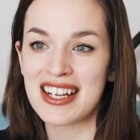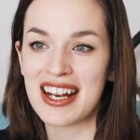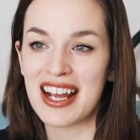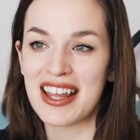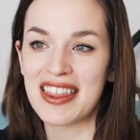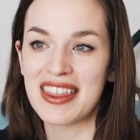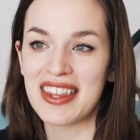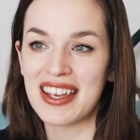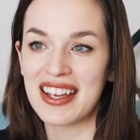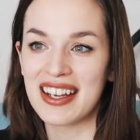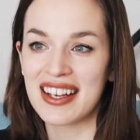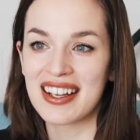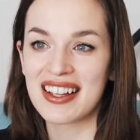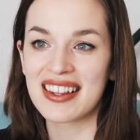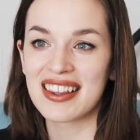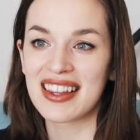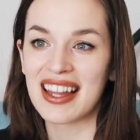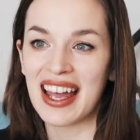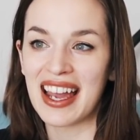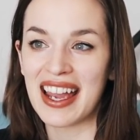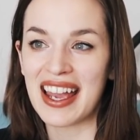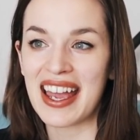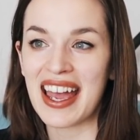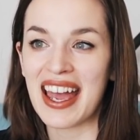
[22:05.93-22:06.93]
And I think
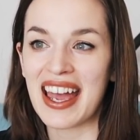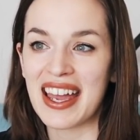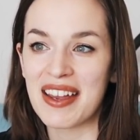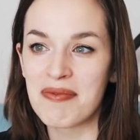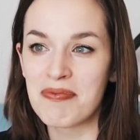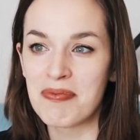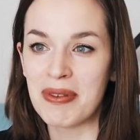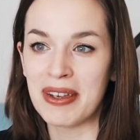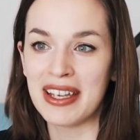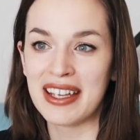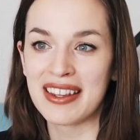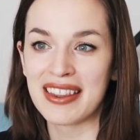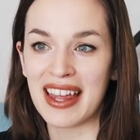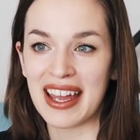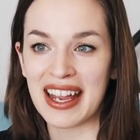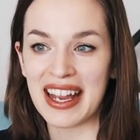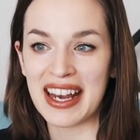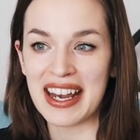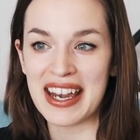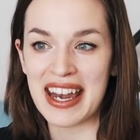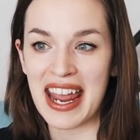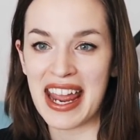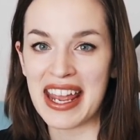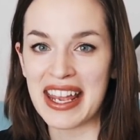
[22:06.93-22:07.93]
like being
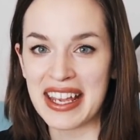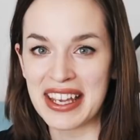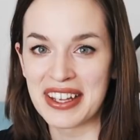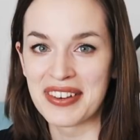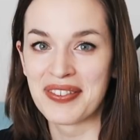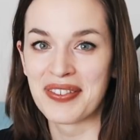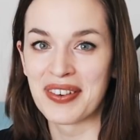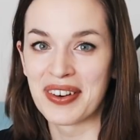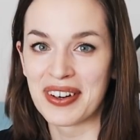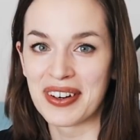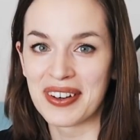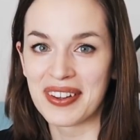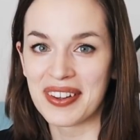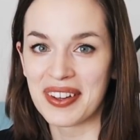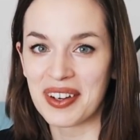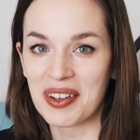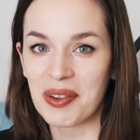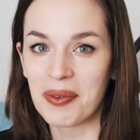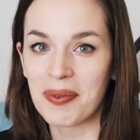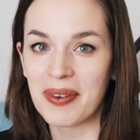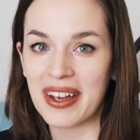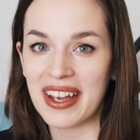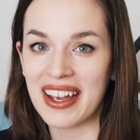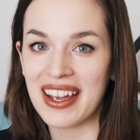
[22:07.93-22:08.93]
like naked for a
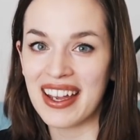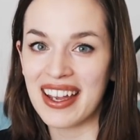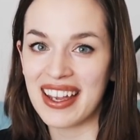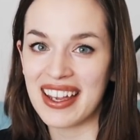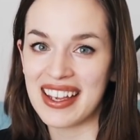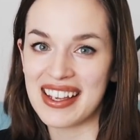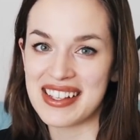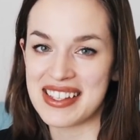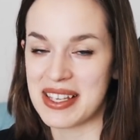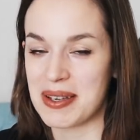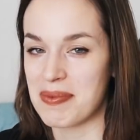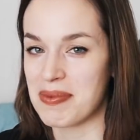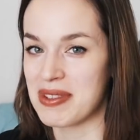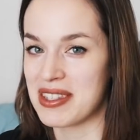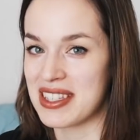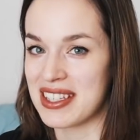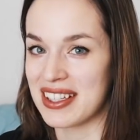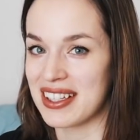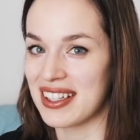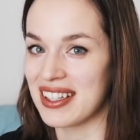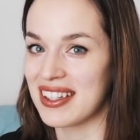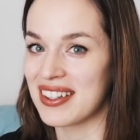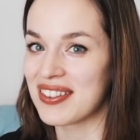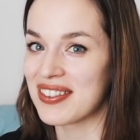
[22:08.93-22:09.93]
little bit, he seems
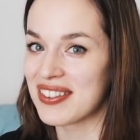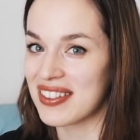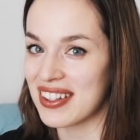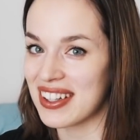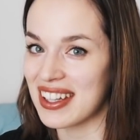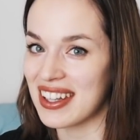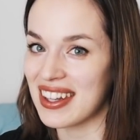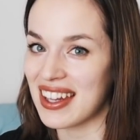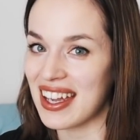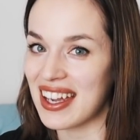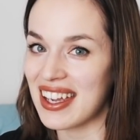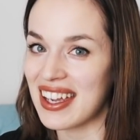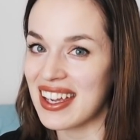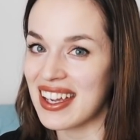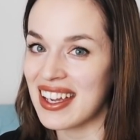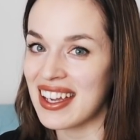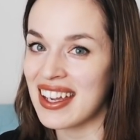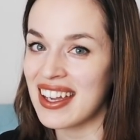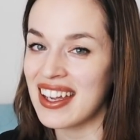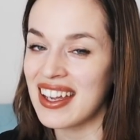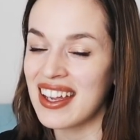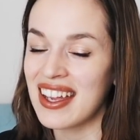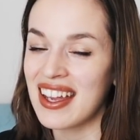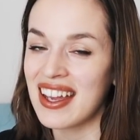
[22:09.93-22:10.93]
to really like
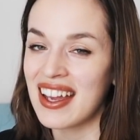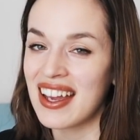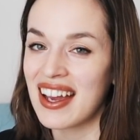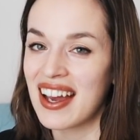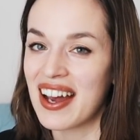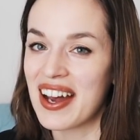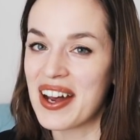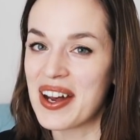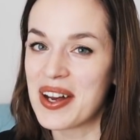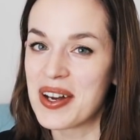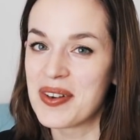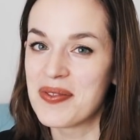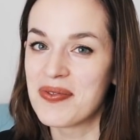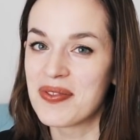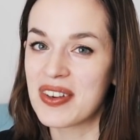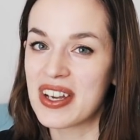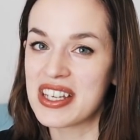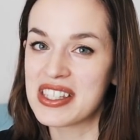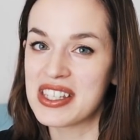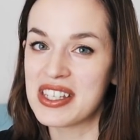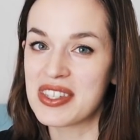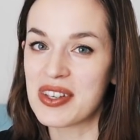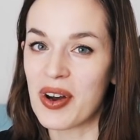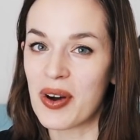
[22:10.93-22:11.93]
it,
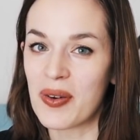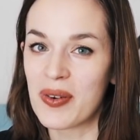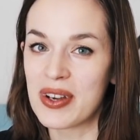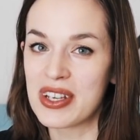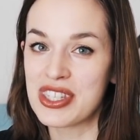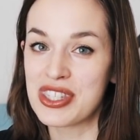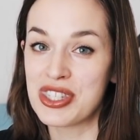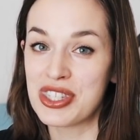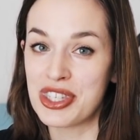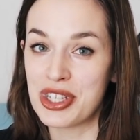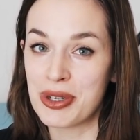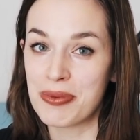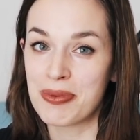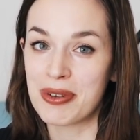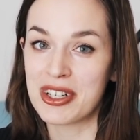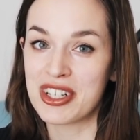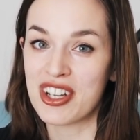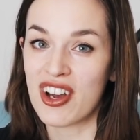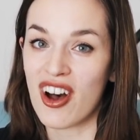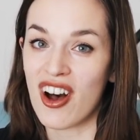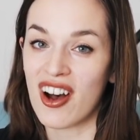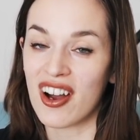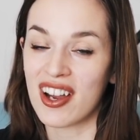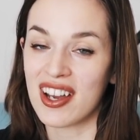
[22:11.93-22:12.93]
because he's always super
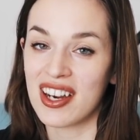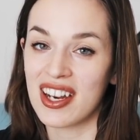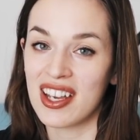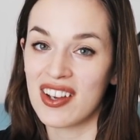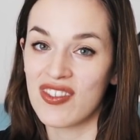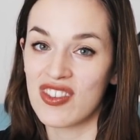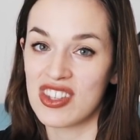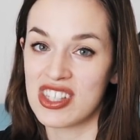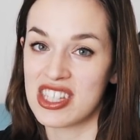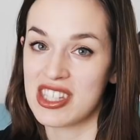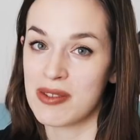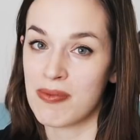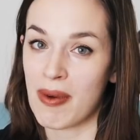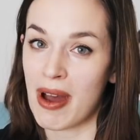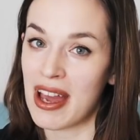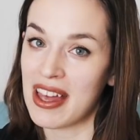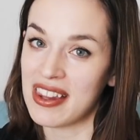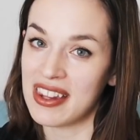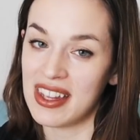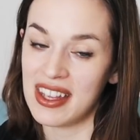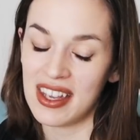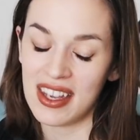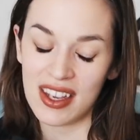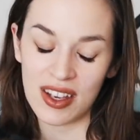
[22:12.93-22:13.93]
talkative and
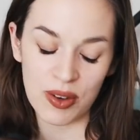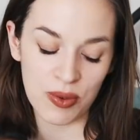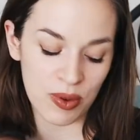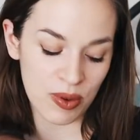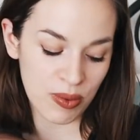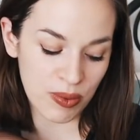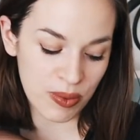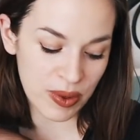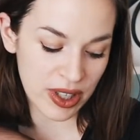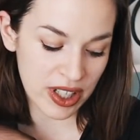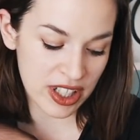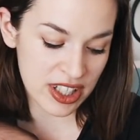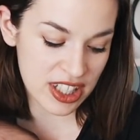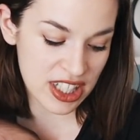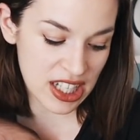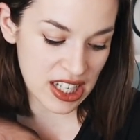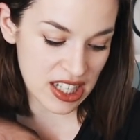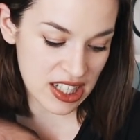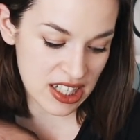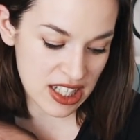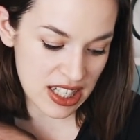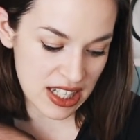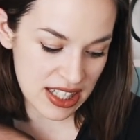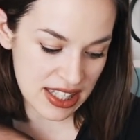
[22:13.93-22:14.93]
smiley when we're
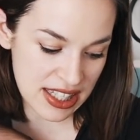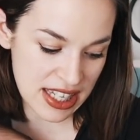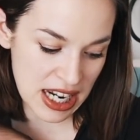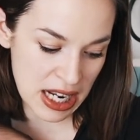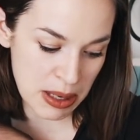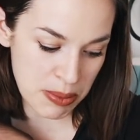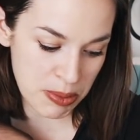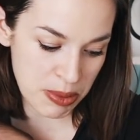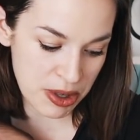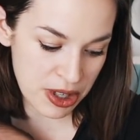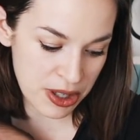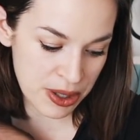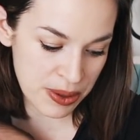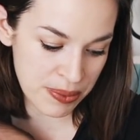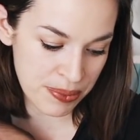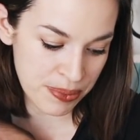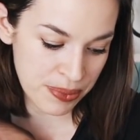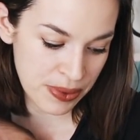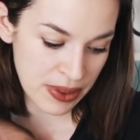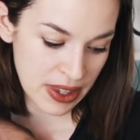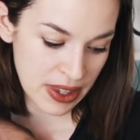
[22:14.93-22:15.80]
changing his diaper.